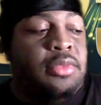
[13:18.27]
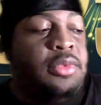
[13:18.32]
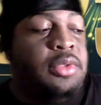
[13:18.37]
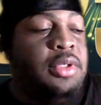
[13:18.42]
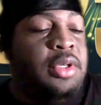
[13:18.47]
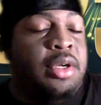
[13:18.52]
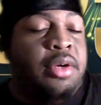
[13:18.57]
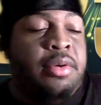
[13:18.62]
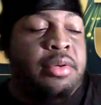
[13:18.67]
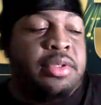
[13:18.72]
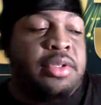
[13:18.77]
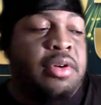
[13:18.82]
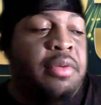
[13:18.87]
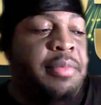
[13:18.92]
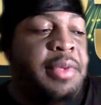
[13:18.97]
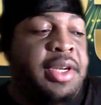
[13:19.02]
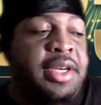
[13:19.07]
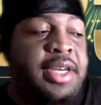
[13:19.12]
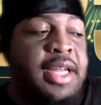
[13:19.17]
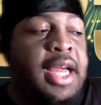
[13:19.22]
You know, it's
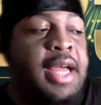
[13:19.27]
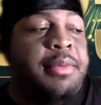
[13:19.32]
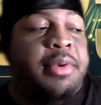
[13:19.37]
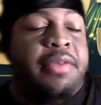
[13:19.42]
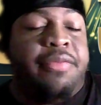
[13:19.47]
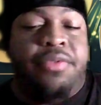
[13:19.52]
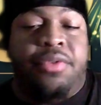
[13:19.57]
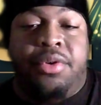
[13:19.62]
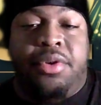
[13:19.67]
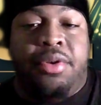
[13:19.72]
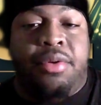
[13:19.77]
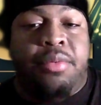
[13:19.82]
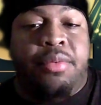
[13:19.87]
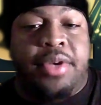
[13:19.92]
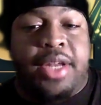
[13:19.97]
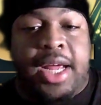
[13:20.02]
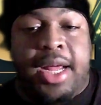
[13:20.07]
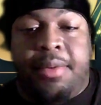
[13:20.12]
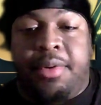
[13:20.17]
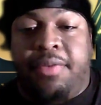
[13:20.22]
going to be damned if you do,
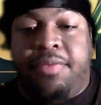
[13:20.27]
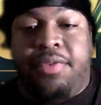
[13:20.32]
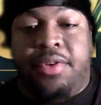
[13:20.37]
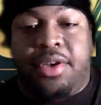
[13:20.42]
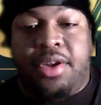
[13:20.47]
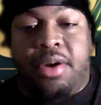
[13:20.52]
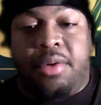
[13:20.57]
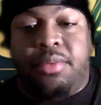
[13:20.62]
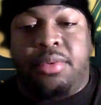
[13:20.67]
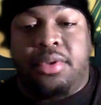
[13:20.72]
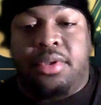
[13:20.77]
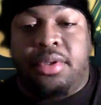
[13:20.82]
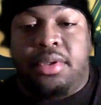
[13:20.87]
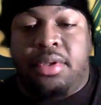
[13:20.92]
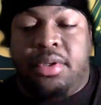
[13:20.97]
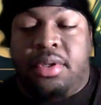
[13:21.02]
damned if you don't.